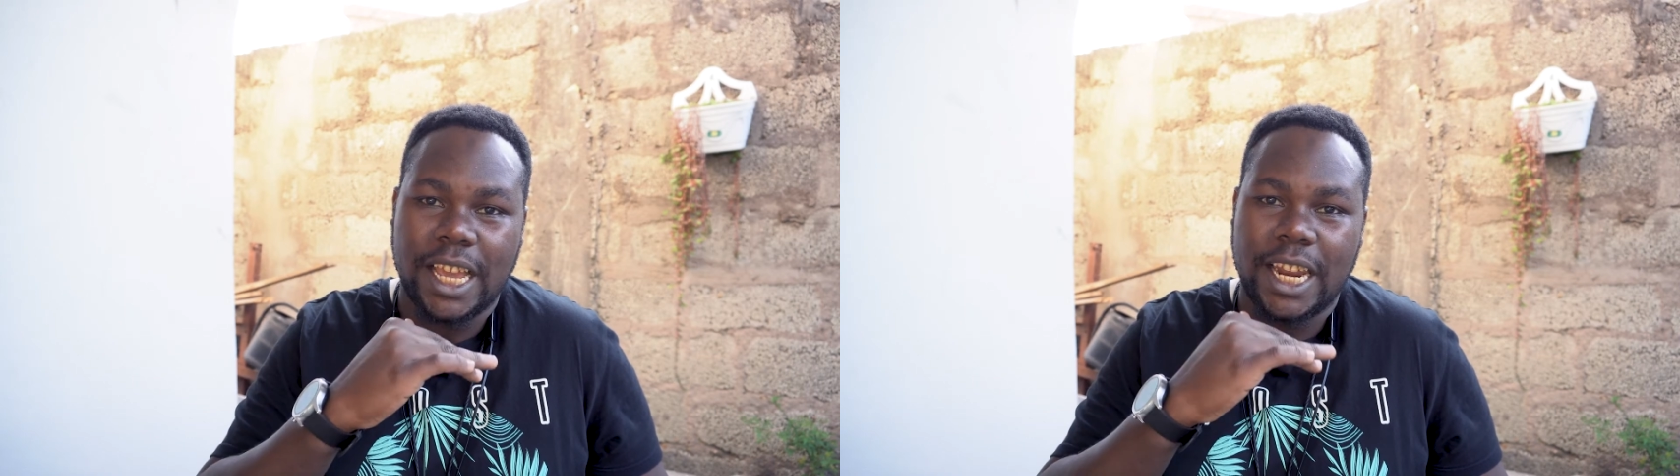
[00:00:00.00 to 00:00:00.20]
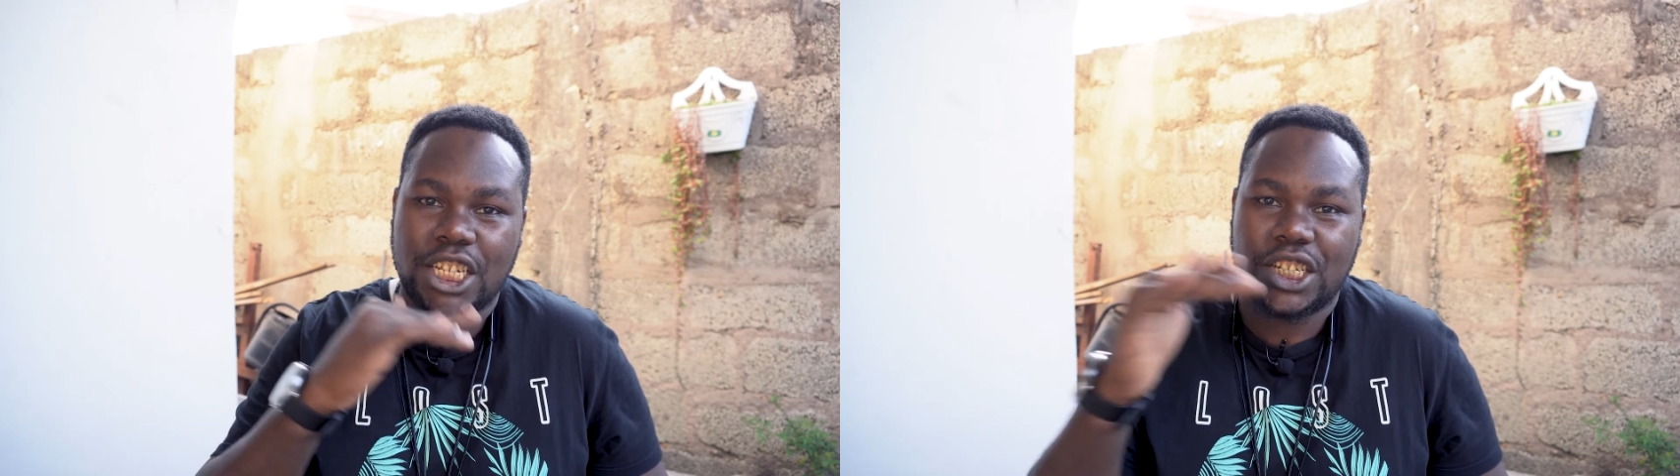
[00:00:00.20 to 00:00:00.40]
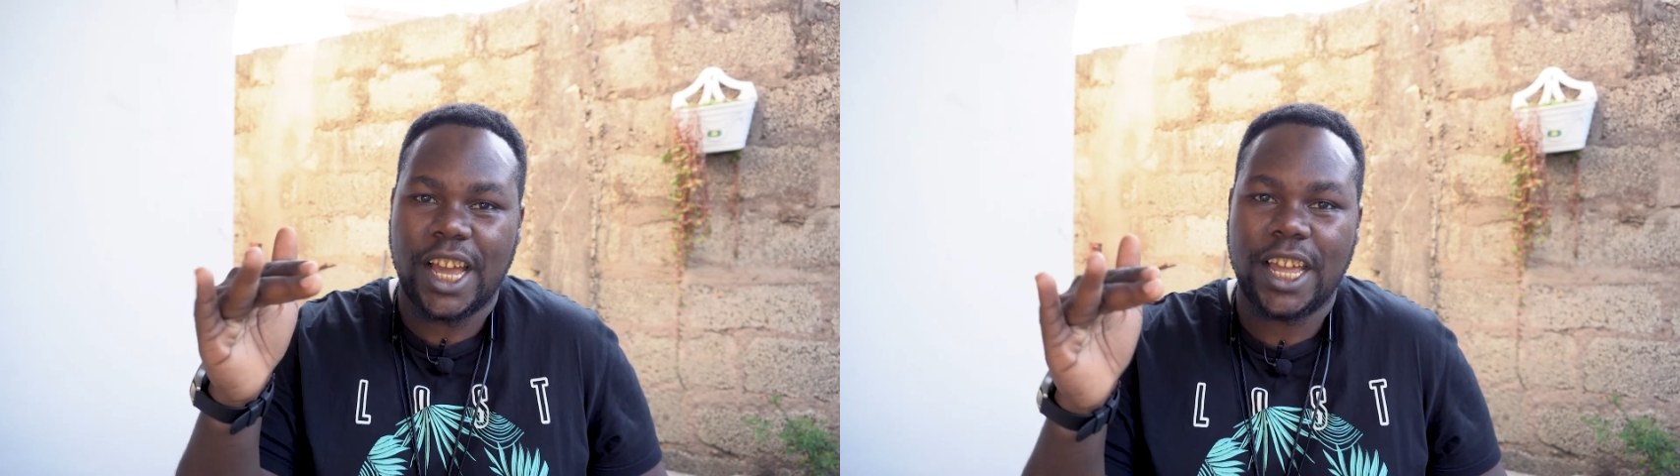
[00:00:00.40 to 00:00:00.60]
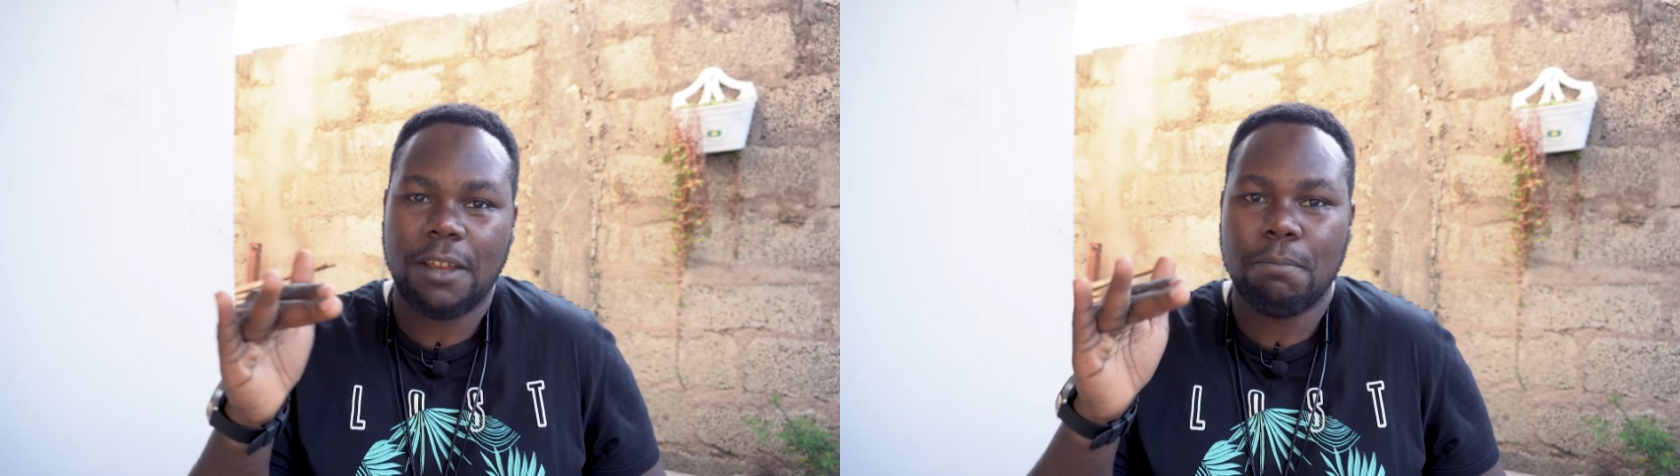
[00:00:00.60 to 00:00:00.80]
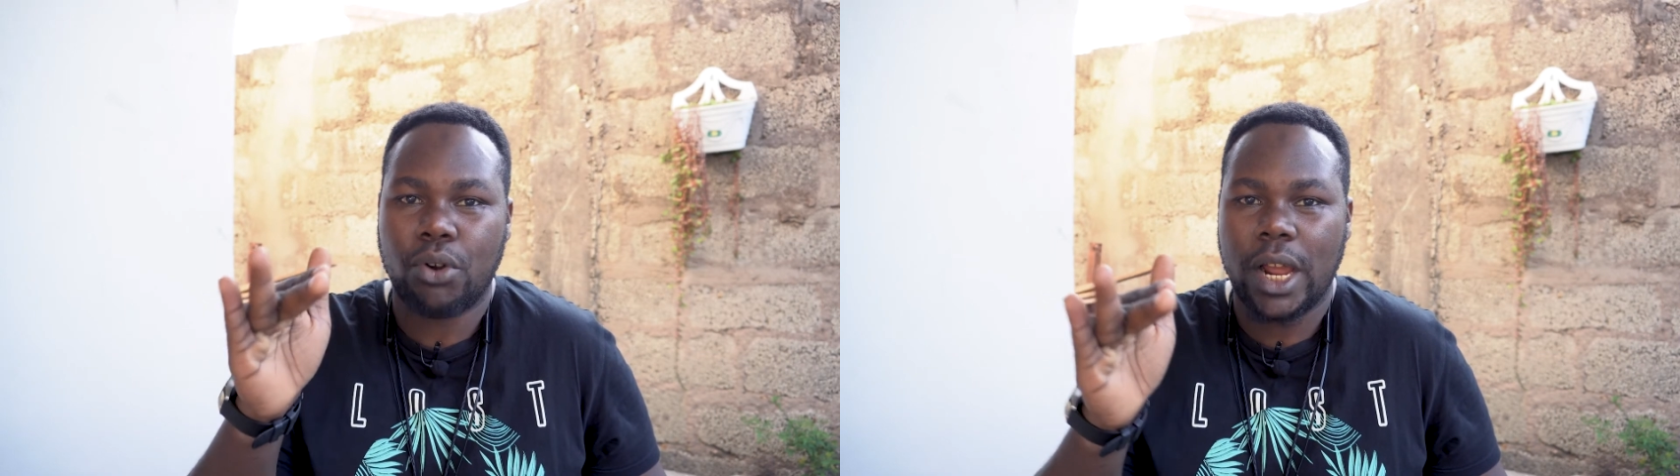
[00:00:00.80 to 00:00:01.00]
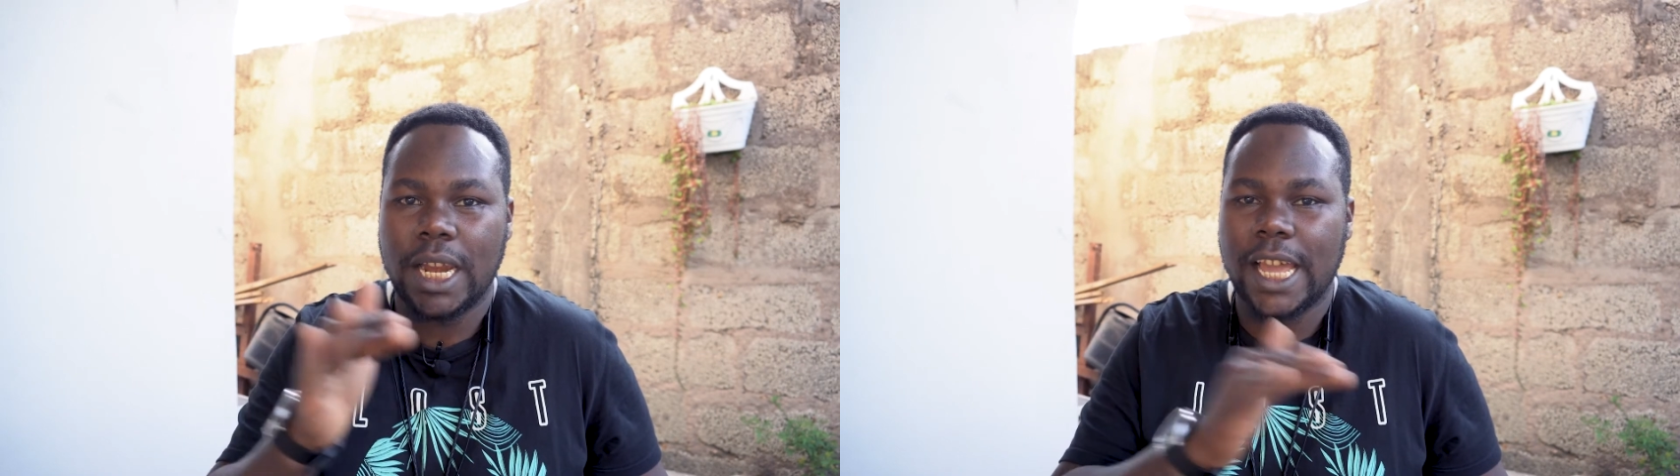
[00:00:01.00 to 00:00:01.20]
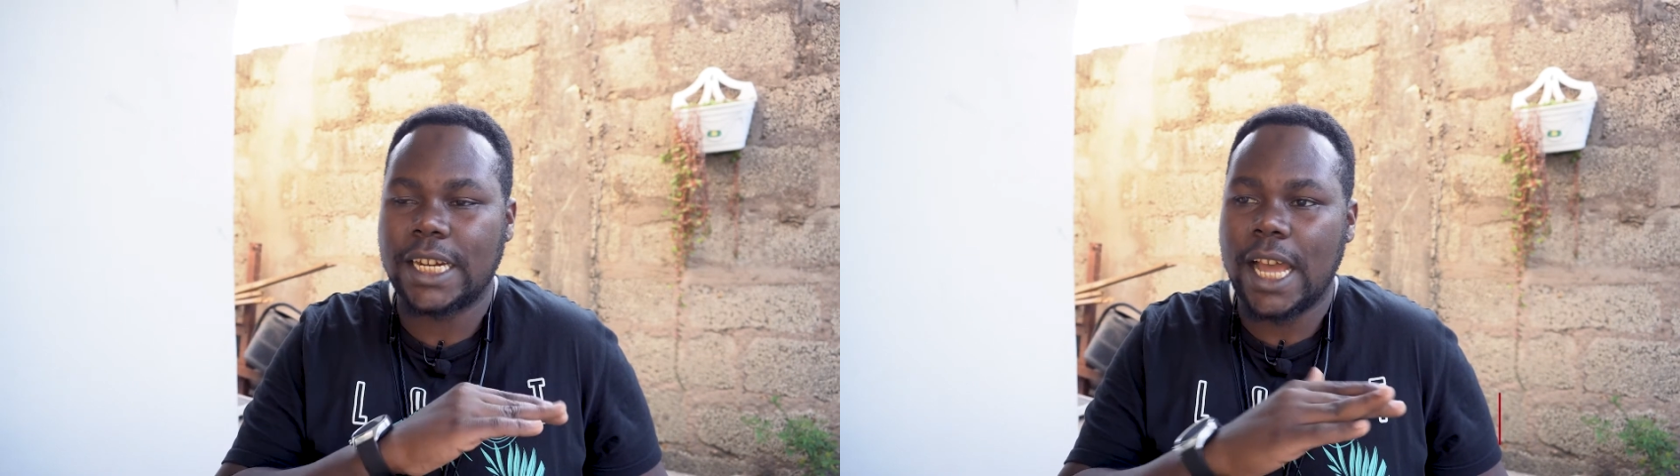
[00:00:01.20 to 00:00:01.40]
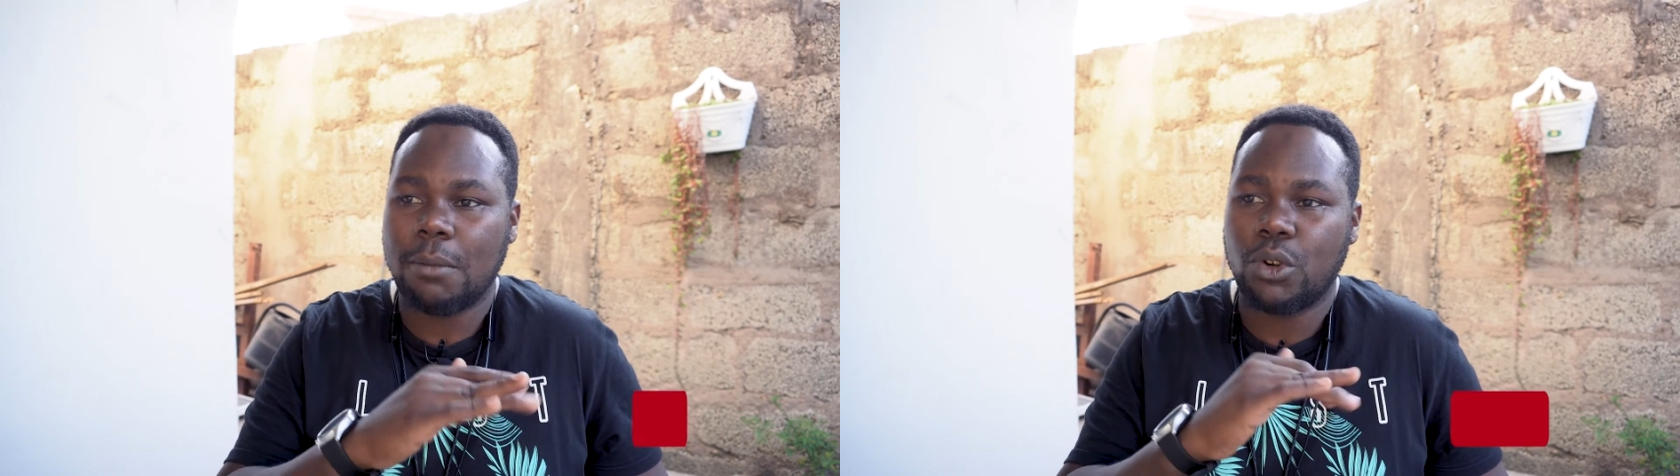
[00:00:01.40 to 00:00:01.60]
kind of shining bright like
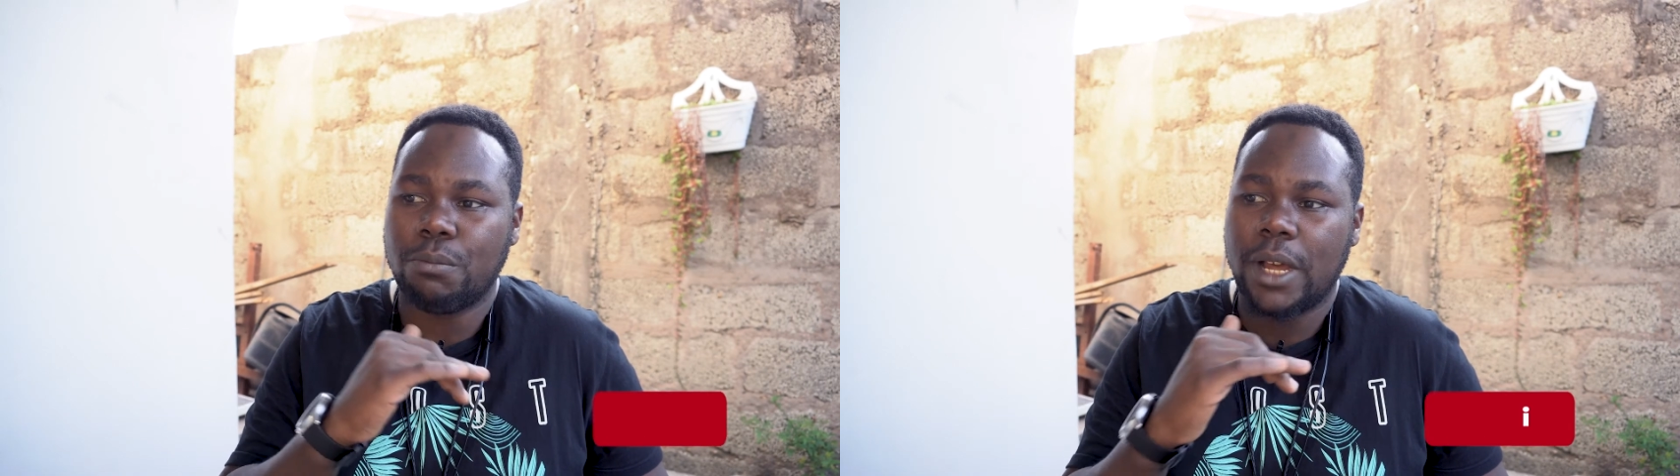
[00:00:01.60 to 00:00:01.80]
diamond?